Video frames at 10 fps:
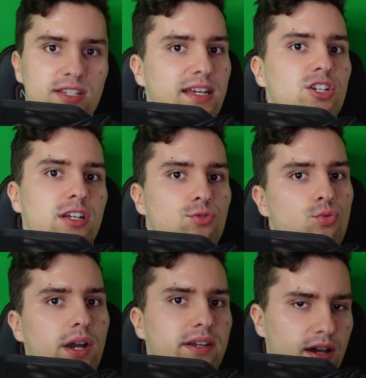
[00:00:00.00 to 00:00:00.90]
is actually
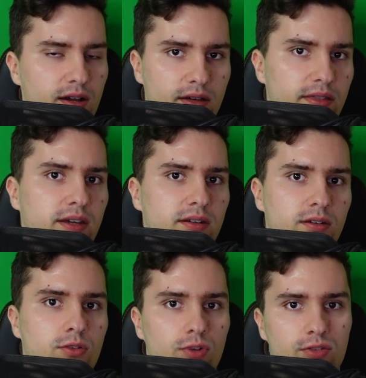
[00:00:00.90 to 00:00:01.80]
quite harder
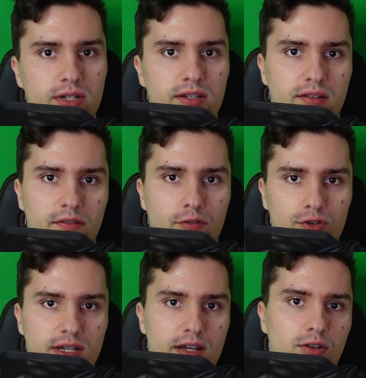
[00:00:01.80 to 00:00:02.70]
than what we did in the
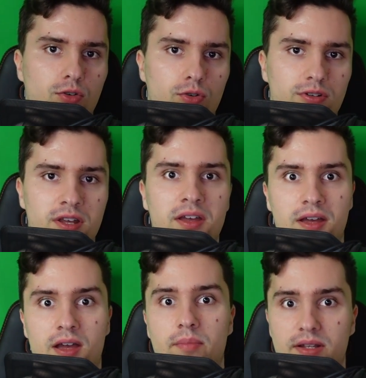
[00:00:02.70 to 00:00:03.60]
first Ktor course,
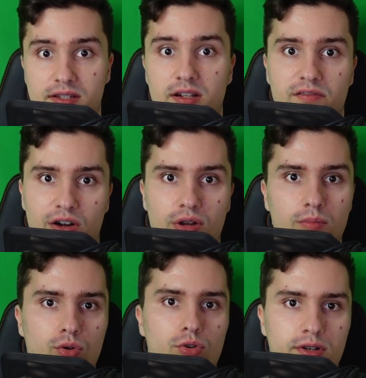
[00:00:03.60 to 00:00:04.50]
but still very
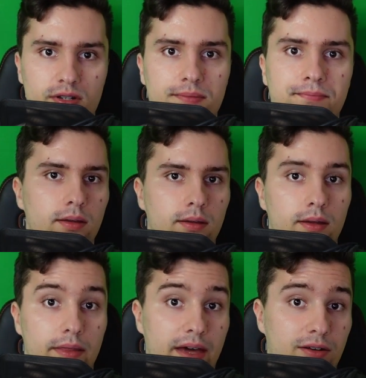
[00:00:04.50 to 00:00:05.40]
important.
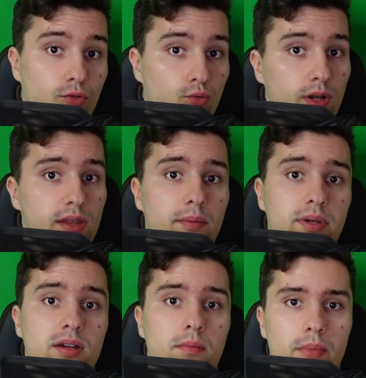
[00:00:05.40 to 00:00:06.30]
Then, will there
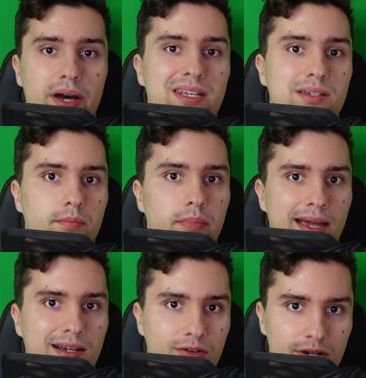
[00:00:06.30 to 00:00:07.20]
be a money
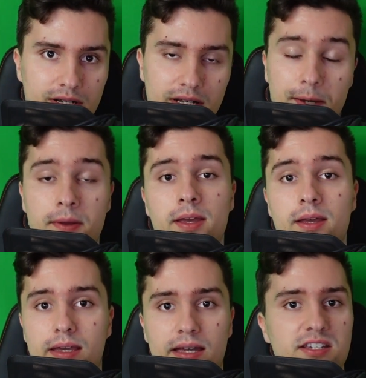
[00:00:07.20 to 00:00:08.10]
back guarantee?
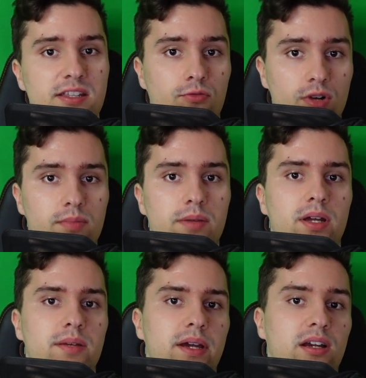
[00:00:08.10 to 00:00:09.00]
Yes, there will be
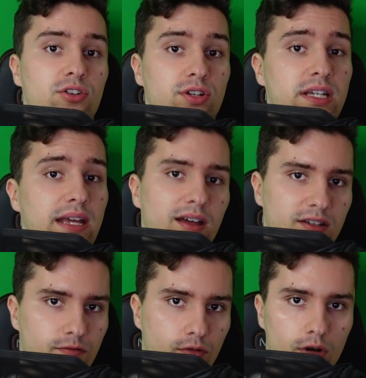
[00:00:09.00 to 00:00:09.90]
money back guarantee.
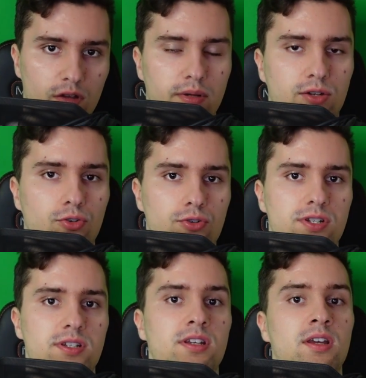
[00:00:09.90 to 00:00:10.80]
As for all of my
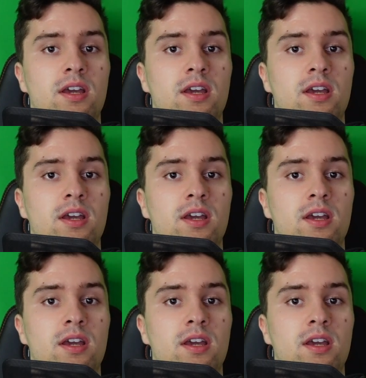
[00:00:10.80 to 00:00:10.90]
courses,